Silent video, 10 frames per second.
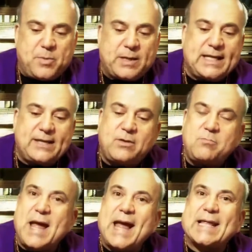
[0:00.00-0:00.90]
But
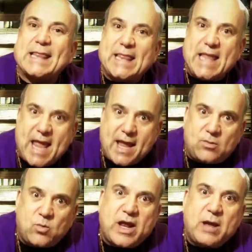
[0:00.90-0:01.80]
even back
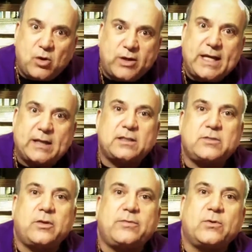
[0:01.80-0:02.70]
then, when I'm looking at
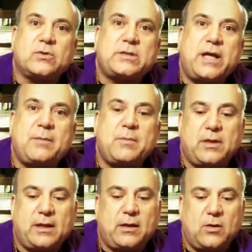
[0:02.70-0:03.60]
this for the first time
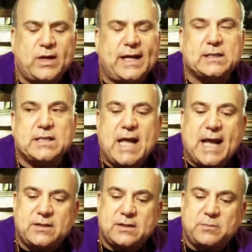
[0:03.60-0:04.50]
and thinking, okay, it's
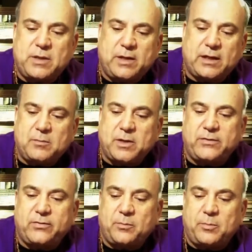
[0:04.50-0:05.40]
not just me making
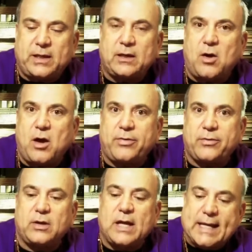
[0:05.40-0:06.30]
money from being an
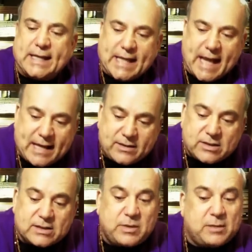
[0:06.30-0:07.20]
author, not
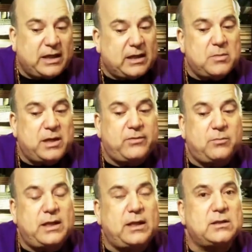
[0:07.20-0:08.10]
just me making money
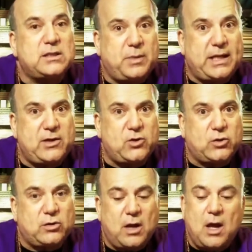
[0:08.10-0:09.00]
from being a
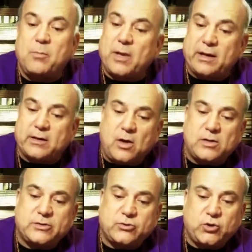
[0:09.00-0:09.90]
speaker, but I can
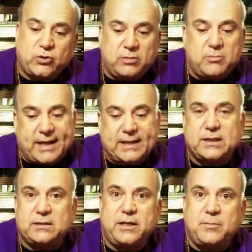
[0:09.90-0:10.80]
also turn my
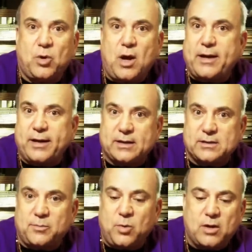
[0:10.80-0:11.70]
existing product
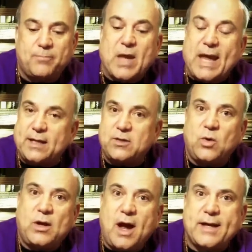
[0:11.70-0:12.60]
as a book
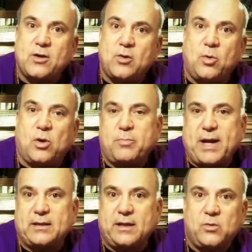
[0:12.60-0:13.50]
into an audio book.
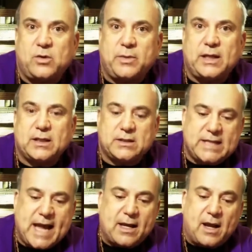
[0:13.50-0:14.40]
Back then it would have been a
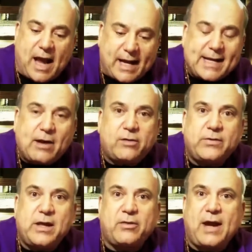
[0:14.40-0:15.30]
cassette. I now
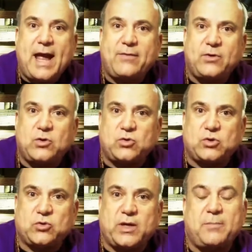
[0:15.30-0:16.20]
have another avenue
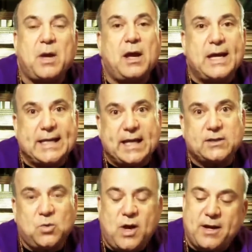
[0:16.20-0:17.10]
stream.
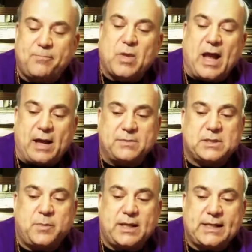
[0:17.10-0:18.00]
Guess what? I'm
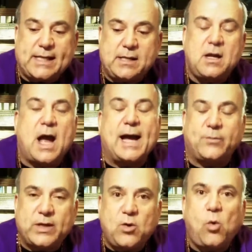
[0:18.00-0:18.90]
speaking, I
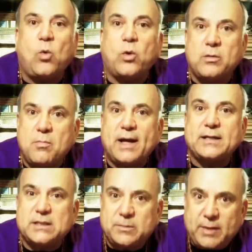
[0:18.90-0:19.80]
record
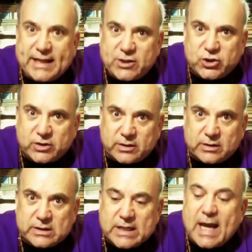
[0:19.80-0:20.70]
my
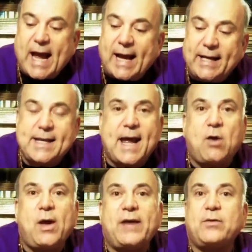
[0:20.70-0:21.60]
speeches, I
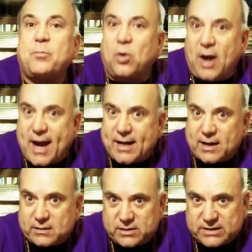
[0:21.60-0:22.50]
now have a
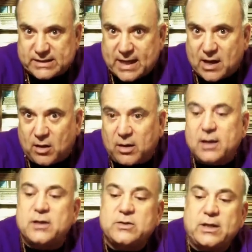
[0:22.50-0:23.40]
product to
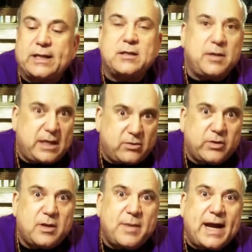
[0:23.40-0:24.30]
sell,
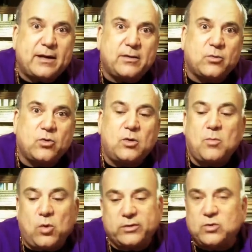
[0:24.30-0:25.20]
either in the back of the
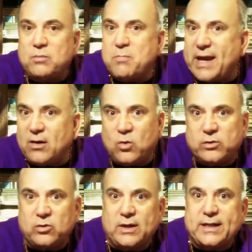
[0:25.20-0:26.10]
room or to a mail
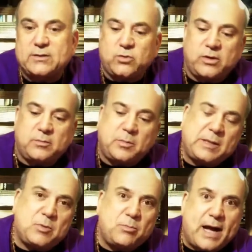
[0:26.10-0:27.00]
order list or the
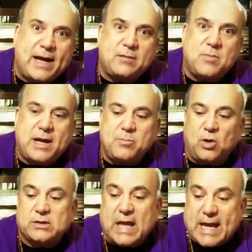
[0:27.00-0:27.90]
people buying my
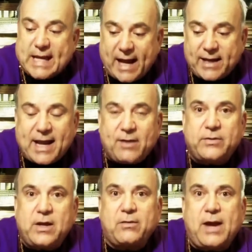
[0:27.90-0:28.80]
books. I now
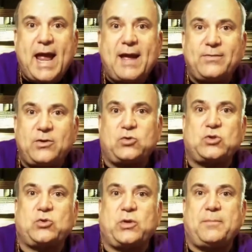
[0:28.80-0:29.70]
have another avenue
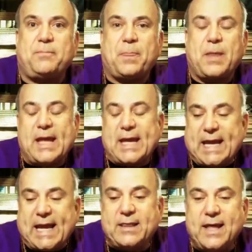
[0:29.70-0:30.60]
stream.
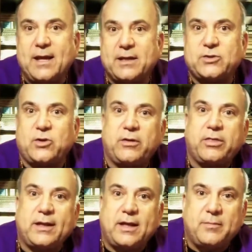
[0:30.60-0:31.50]
And then I
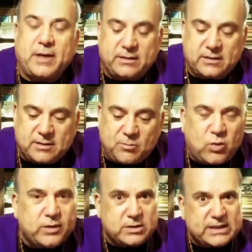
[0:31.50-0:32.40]
started thinking about this some
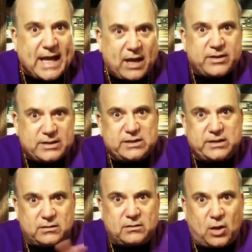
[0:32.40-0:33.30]
more. Do you see how this
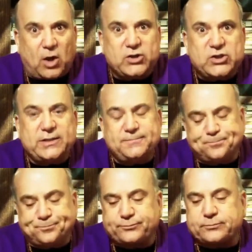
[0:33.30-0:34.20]
is enlarging?